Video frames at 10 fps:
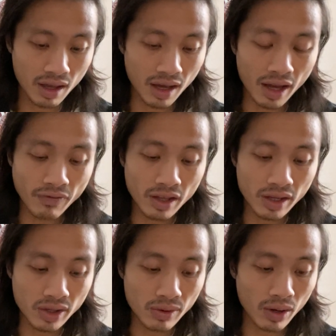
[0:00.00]
I feel
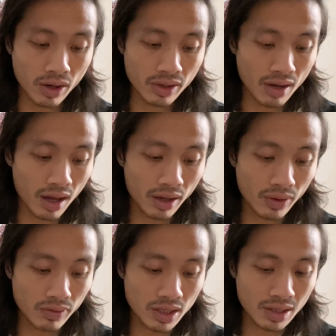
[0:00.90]
like you are not
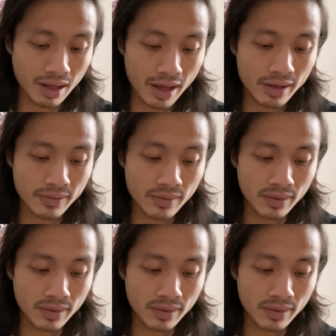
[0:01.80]
going to let,